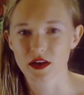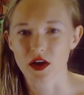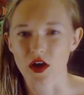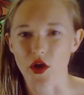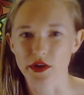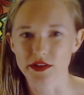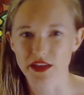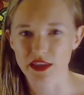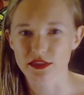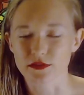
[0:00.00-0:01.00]

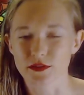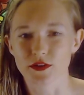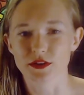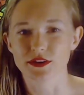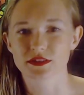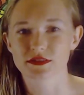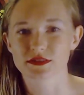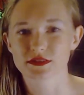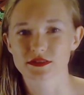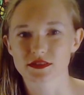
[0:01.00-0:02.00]
Only through
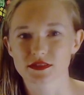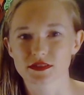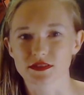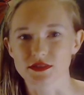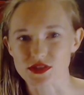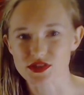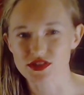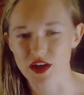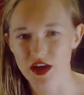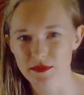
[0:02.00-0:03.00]

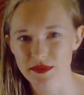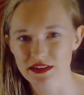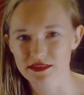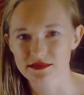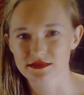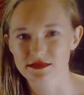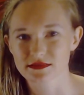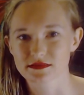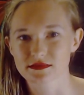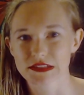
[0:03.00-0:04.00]
discernment
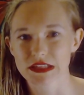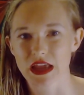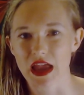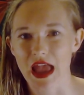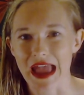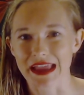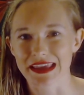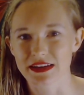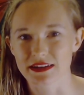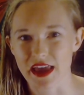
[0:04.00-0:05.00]
and
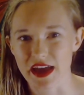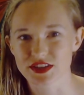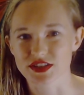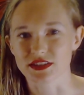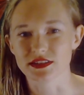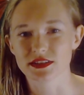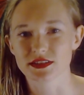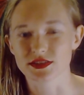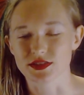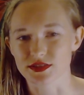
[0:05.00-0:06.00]
connection
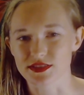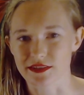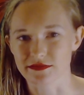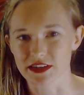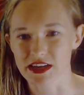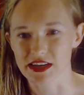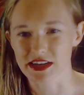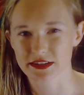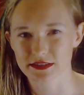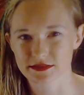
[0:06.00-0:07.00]
to your
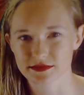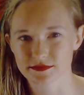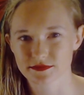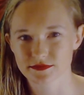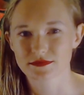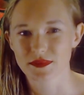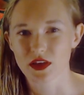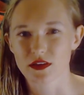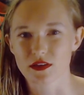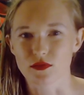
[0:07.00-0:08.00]
sovereignty.
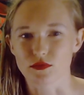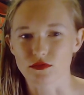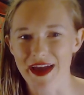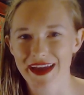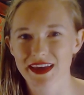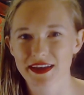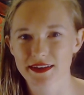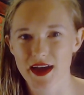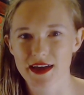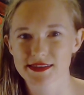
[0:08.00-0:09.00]

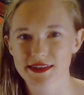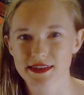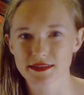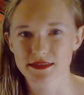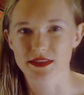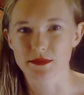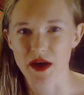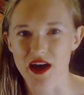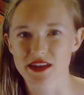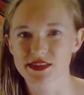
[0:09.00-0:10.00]
Recognizing the
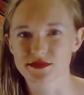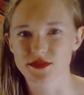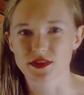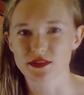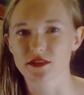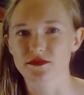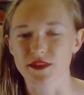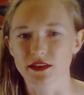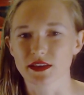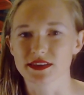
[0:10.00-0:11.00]
parts of you that
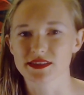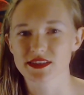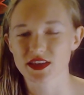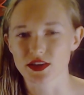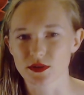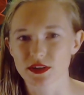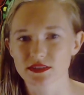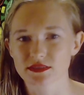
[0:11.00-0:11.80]
feel insecure,